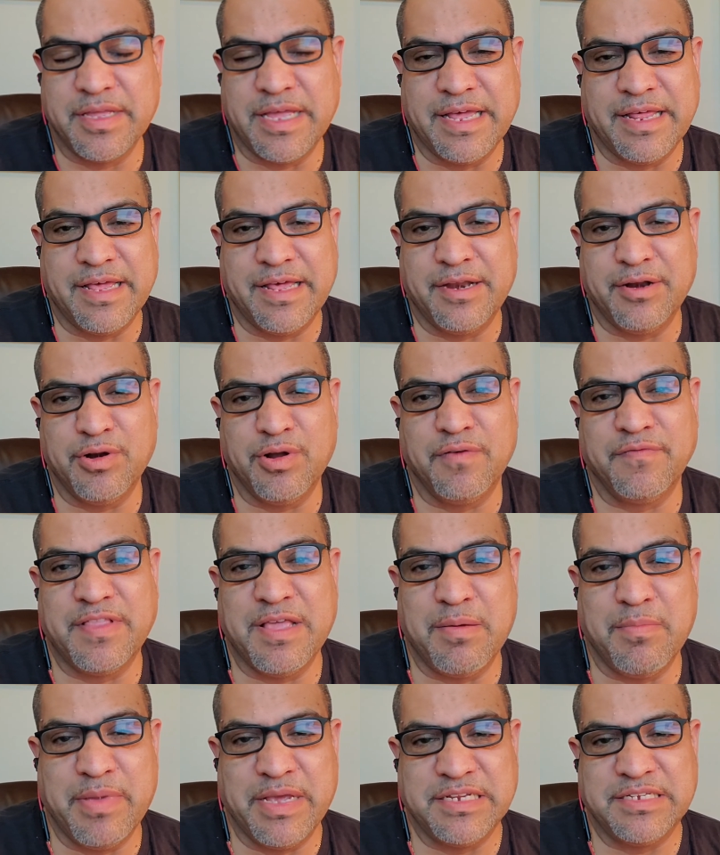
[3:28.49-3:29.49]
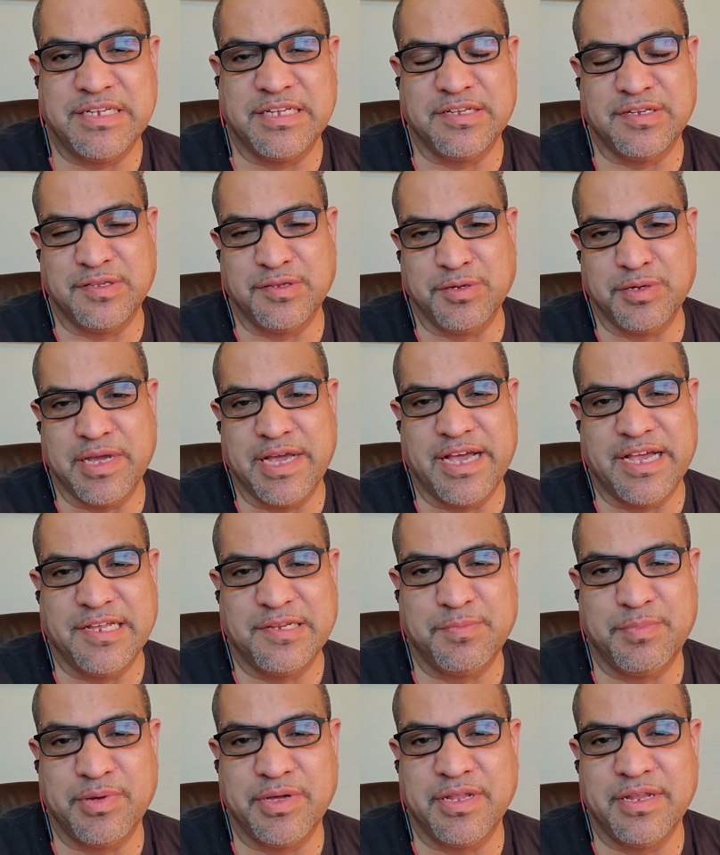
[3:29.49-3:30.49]
I don't know if that makes sense to you guys,
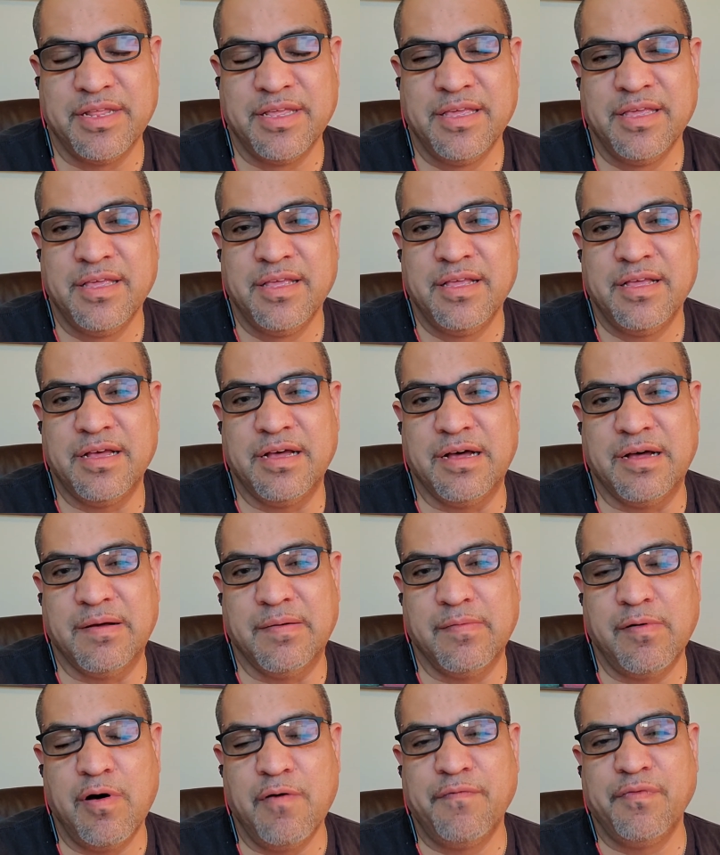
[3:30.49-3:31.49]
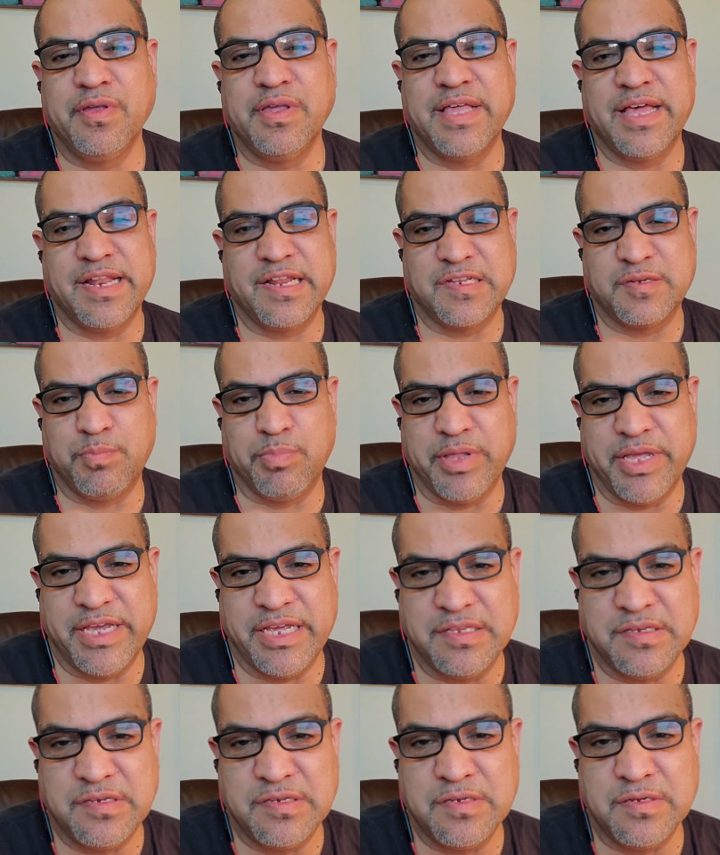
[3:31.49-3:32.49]
but hopefully that
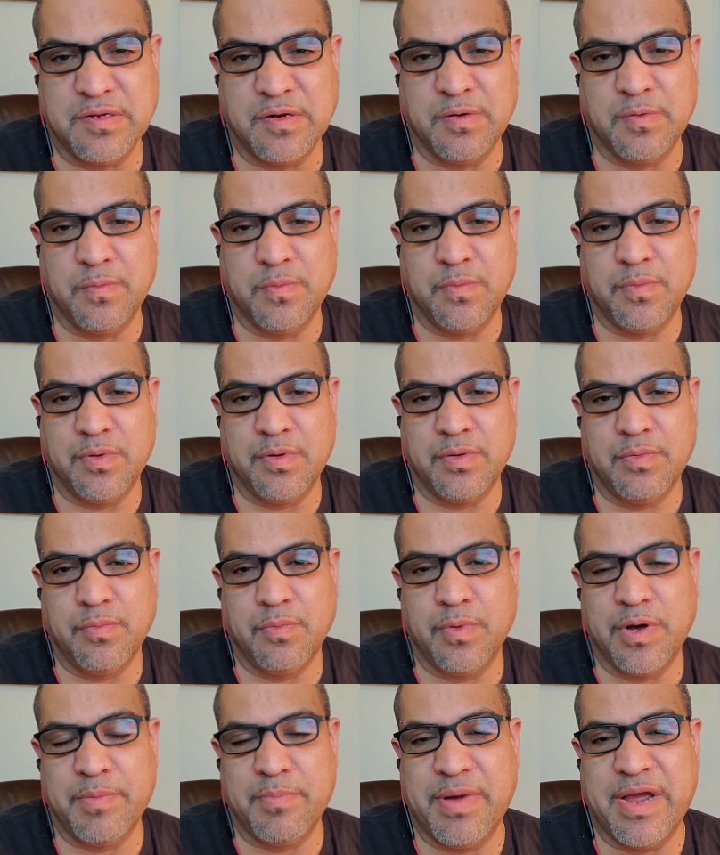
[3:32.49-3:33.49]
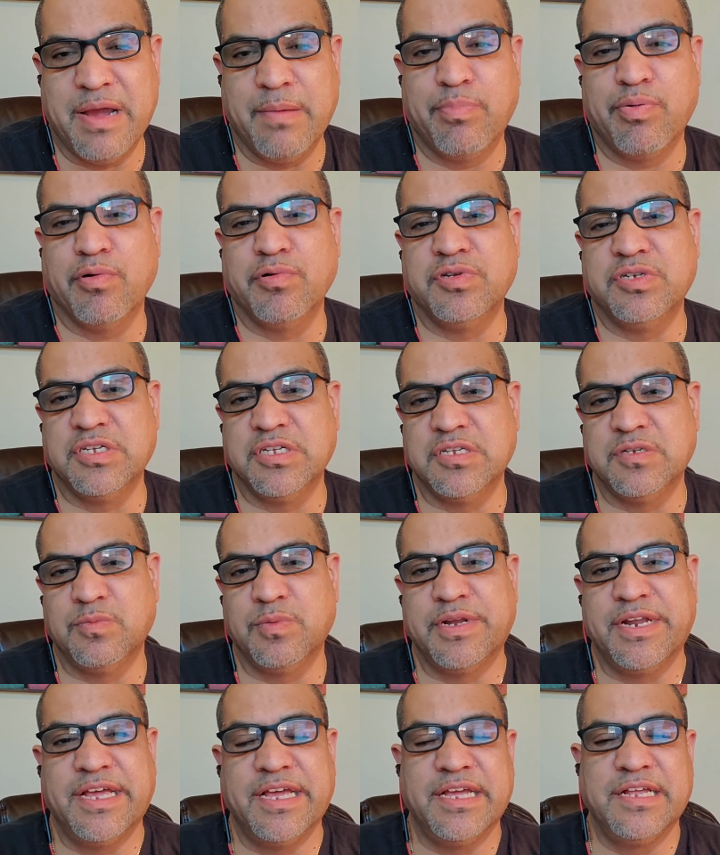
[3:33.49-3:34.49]
explains, what my approach is
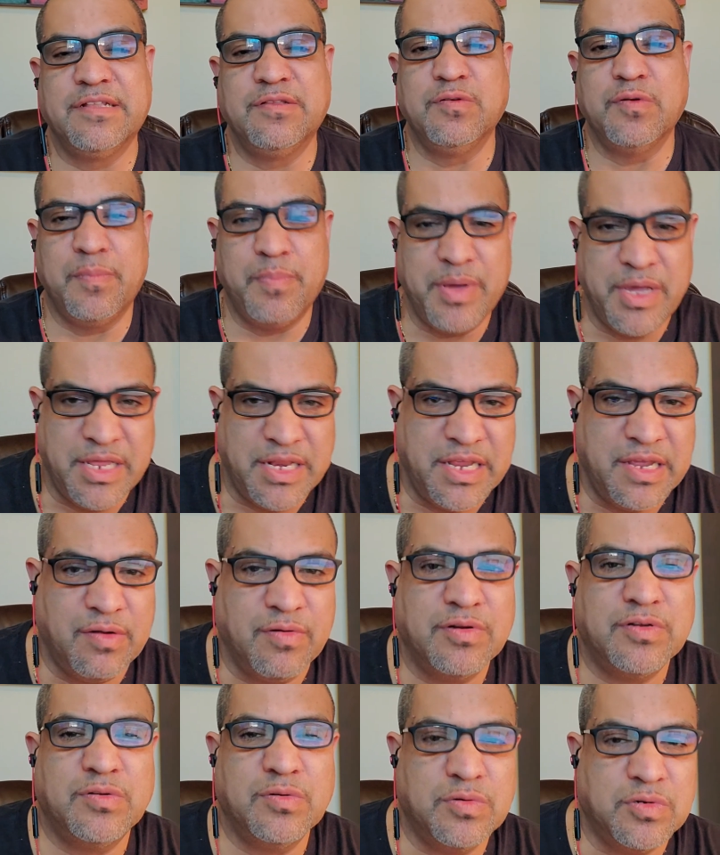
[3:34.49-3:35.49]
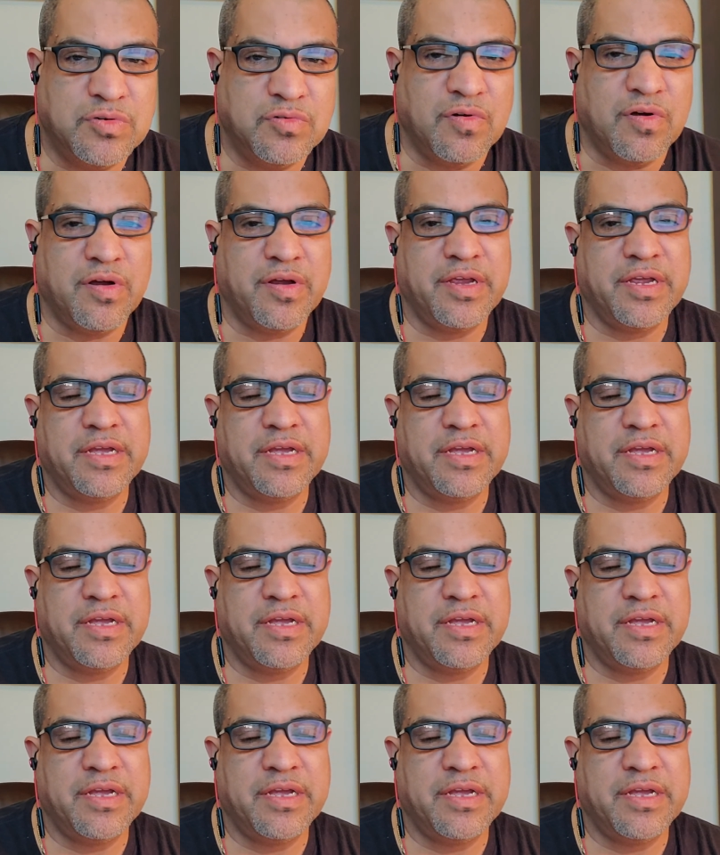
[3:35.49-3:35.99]
when I do a painting or do a drawing.